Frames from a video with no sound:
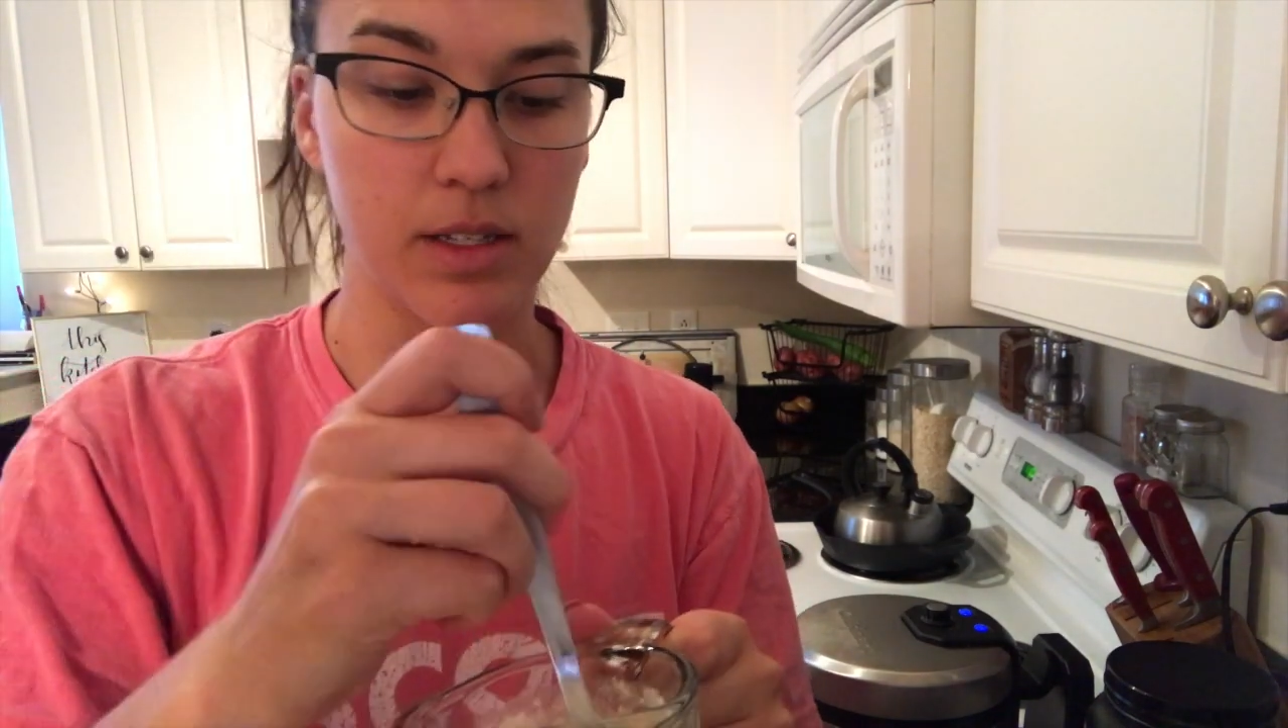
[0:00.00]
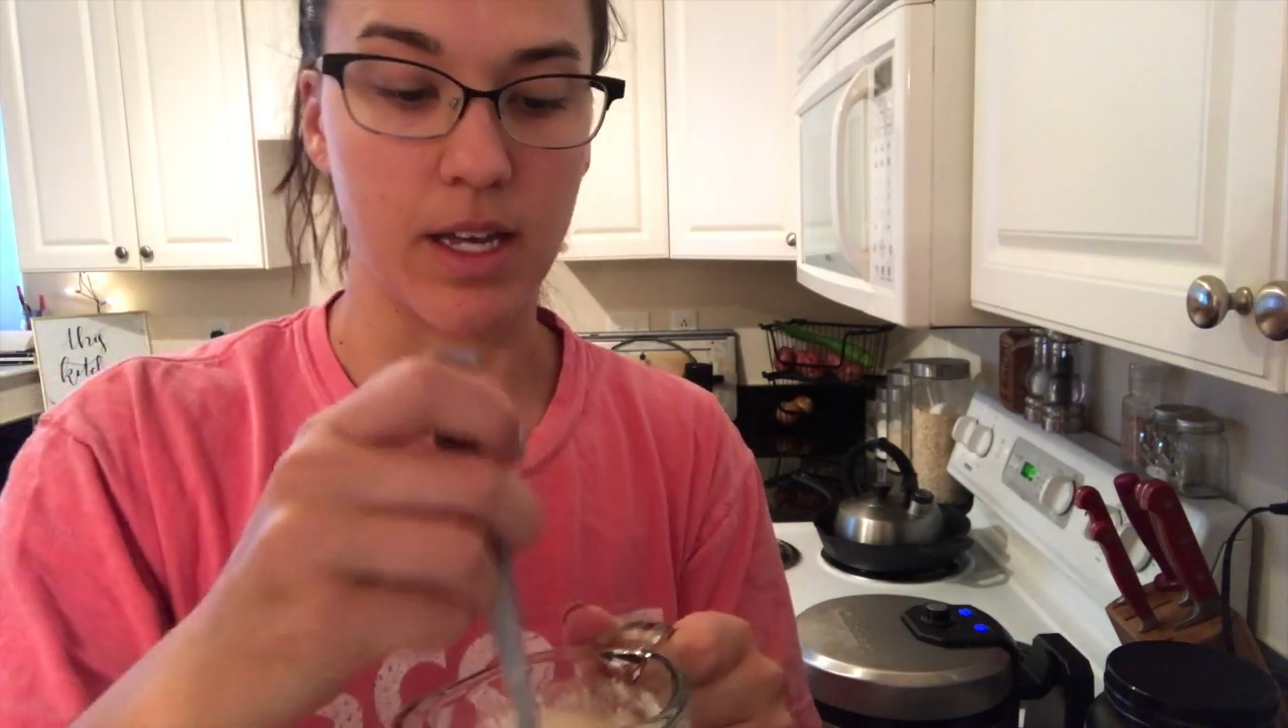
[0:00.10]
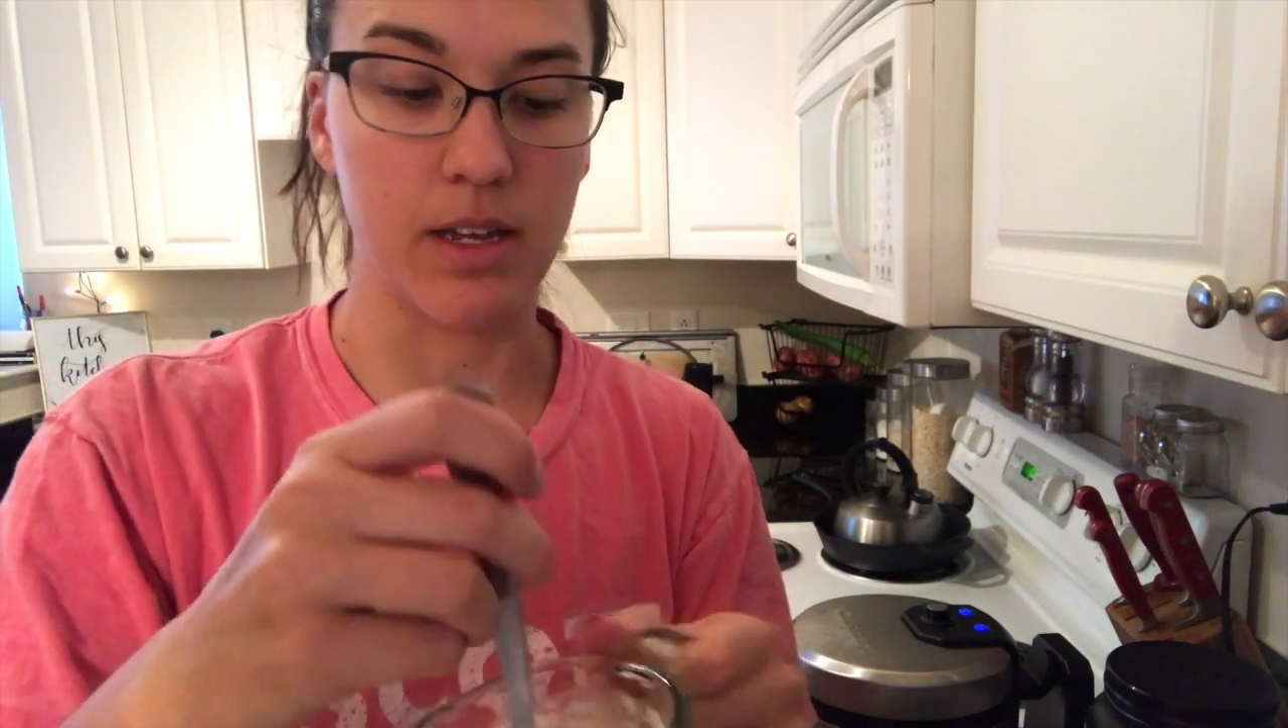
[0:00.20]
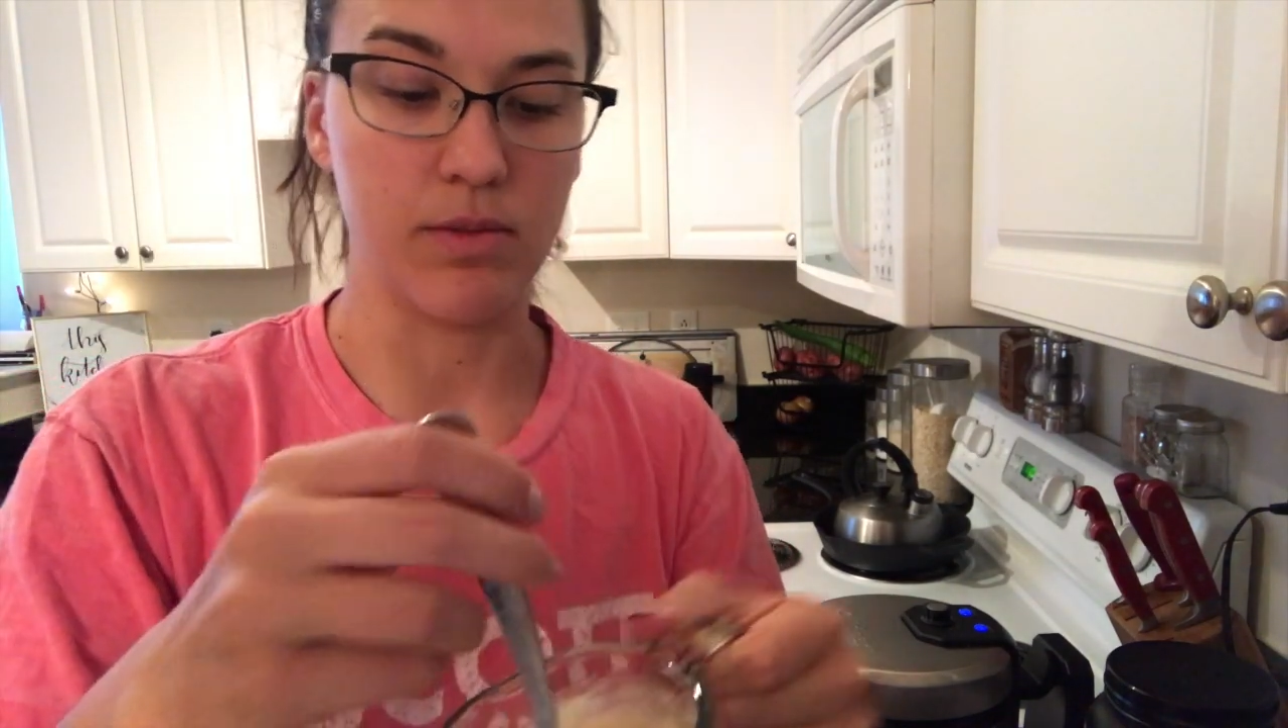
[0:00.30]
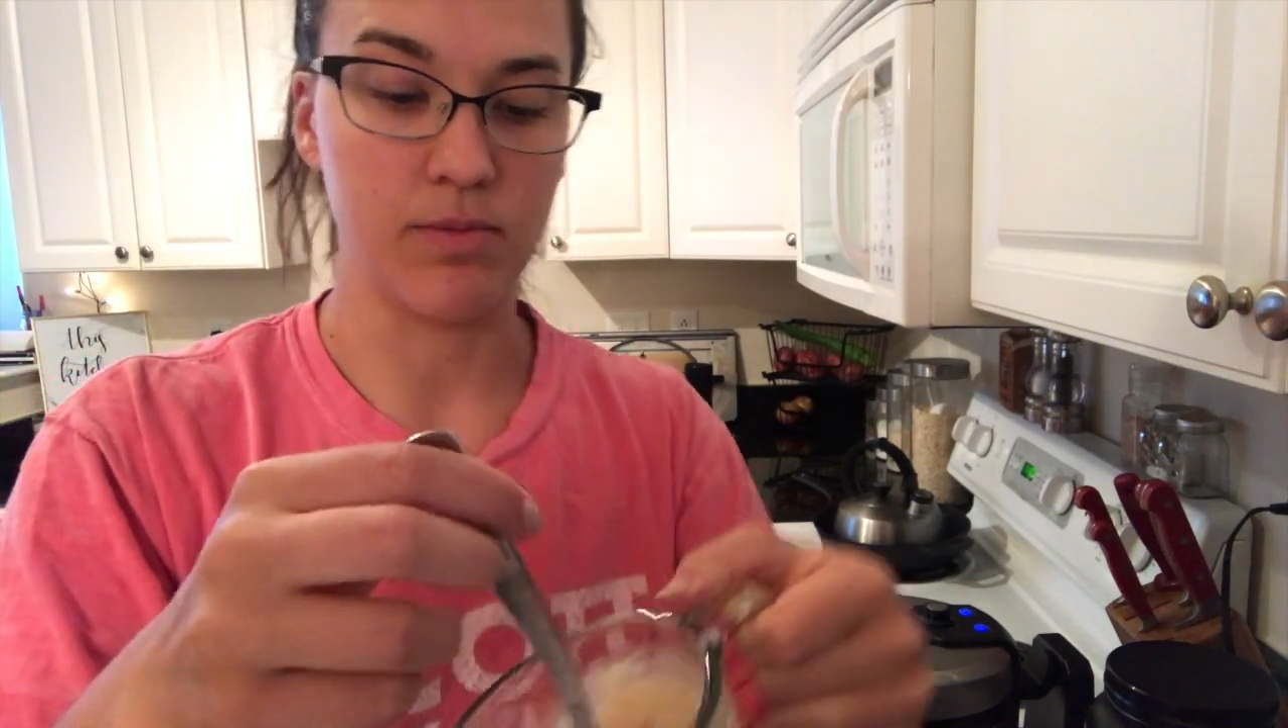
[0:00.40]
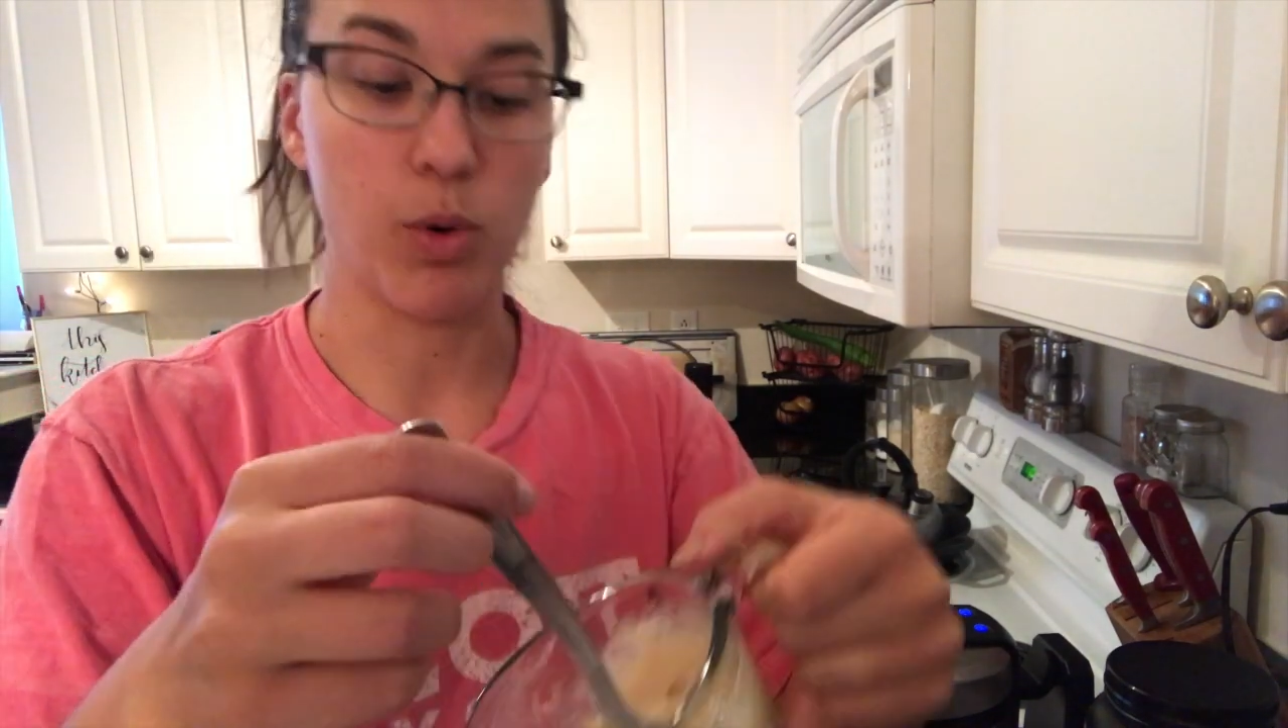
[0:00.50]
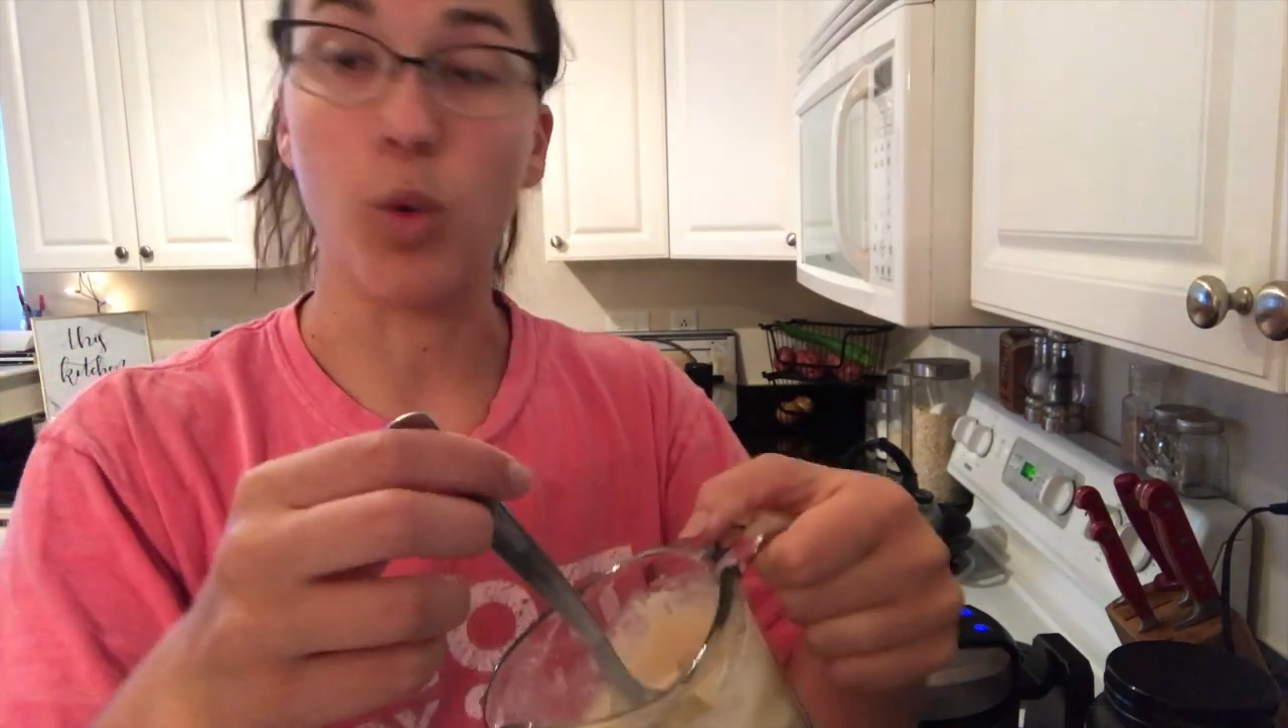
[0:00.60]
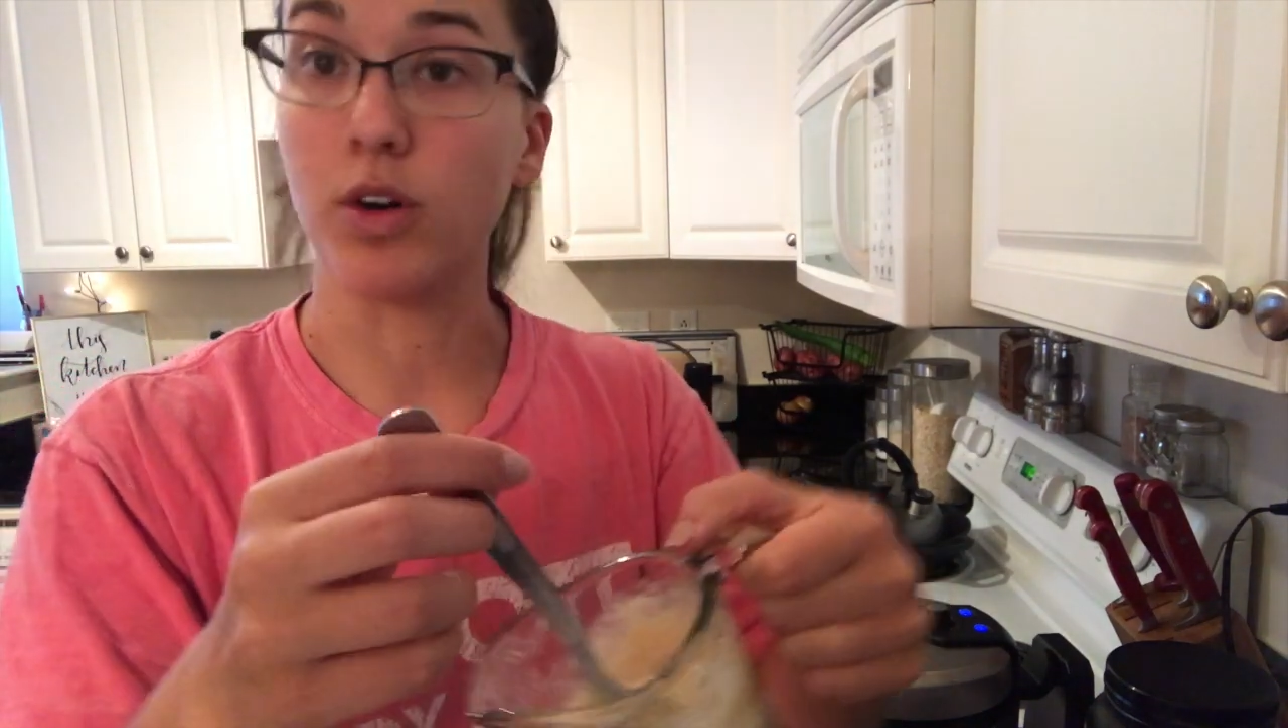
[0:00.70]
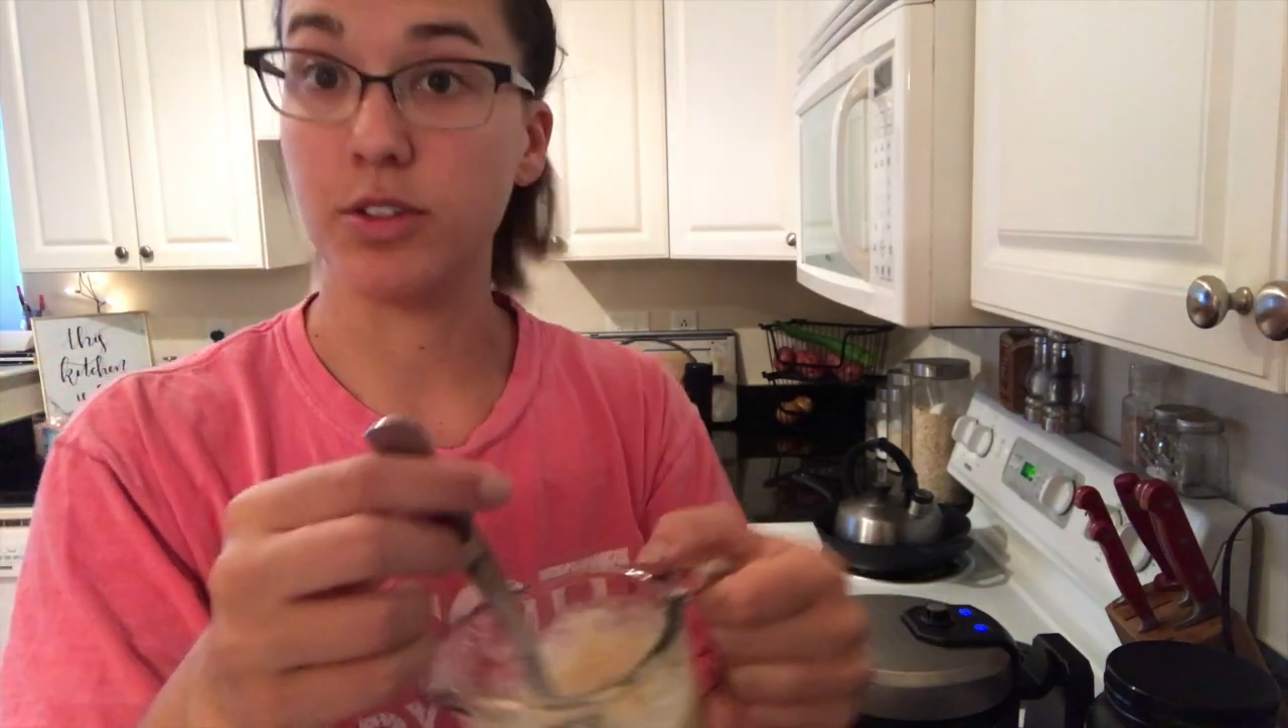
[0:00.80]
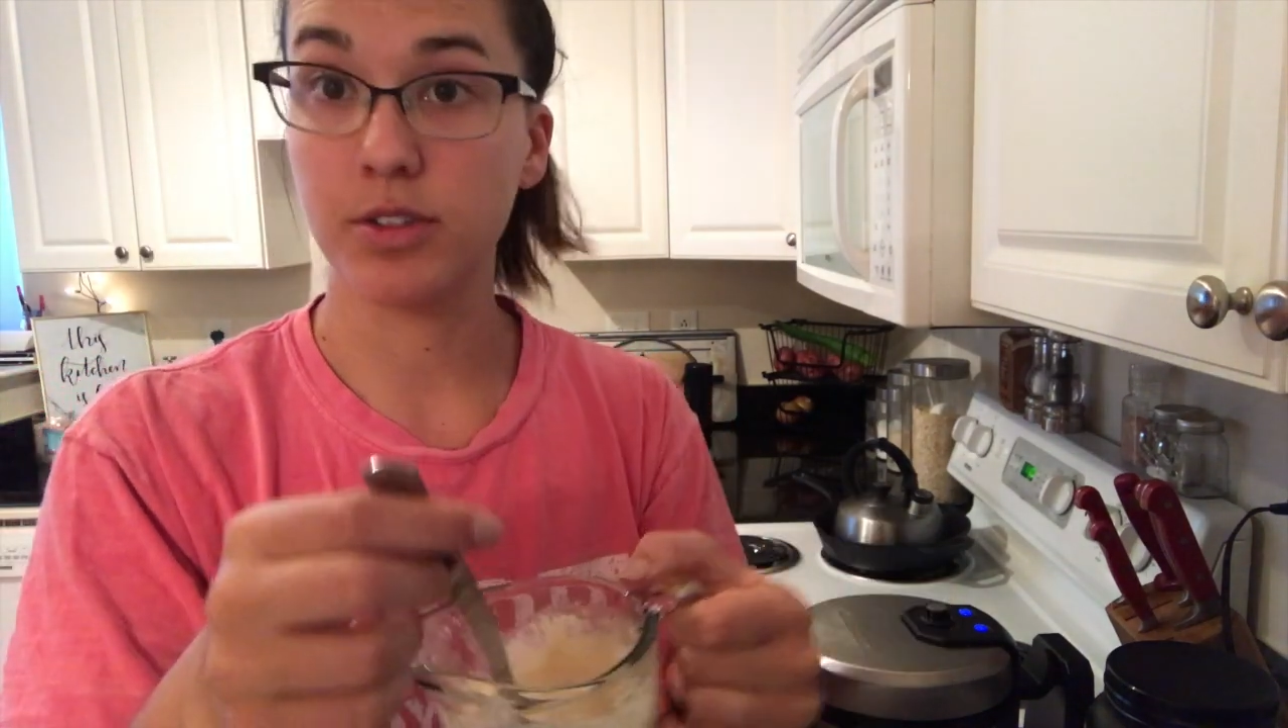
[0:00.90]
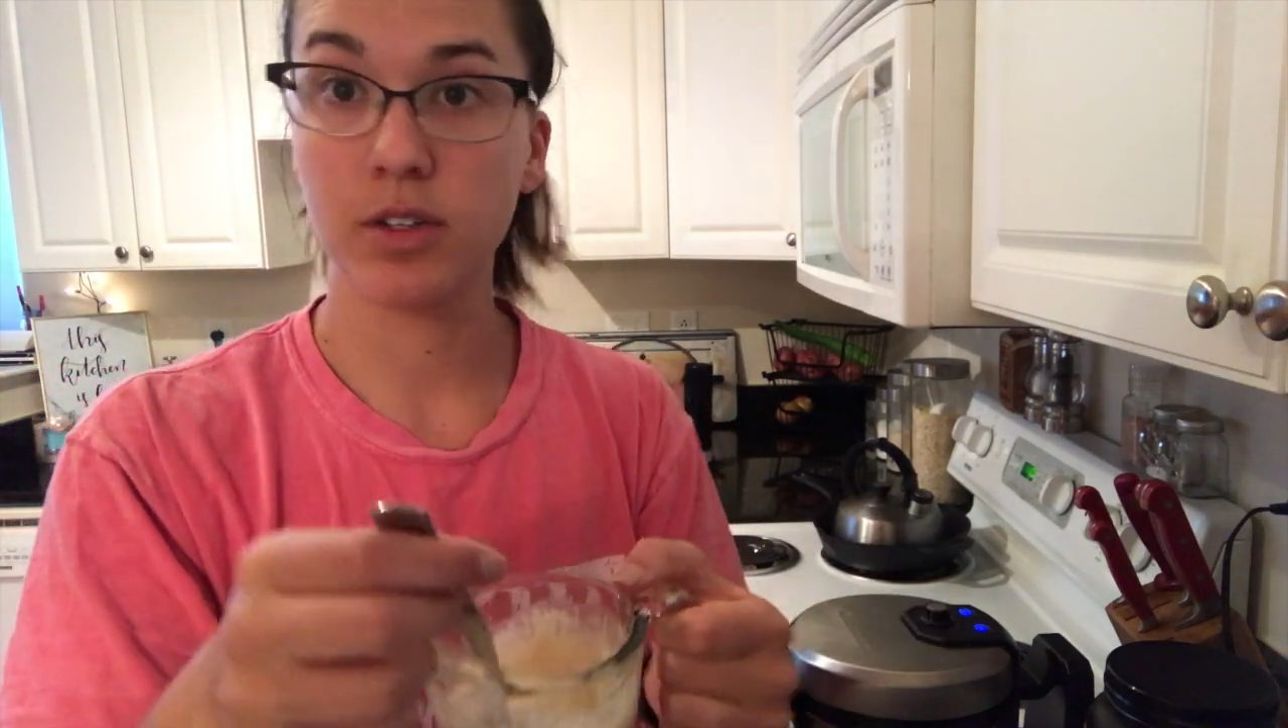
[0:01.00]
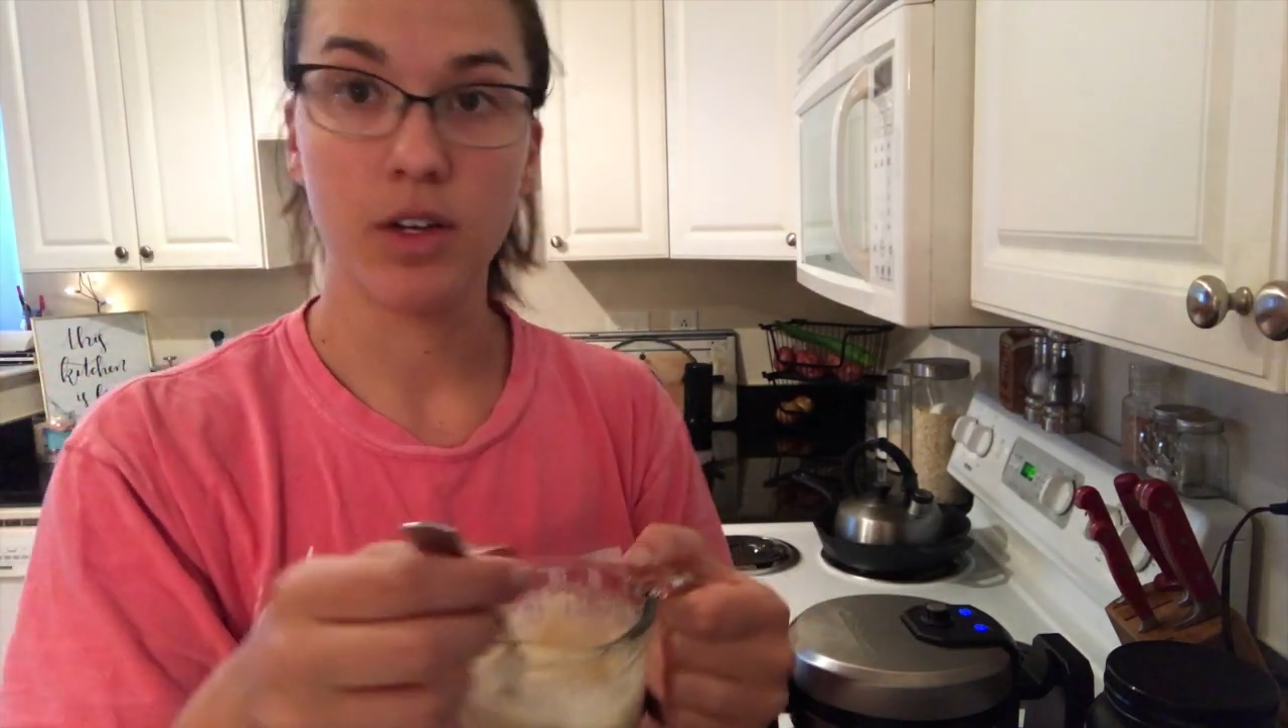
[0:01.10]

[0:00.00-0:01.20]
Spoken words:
it pours,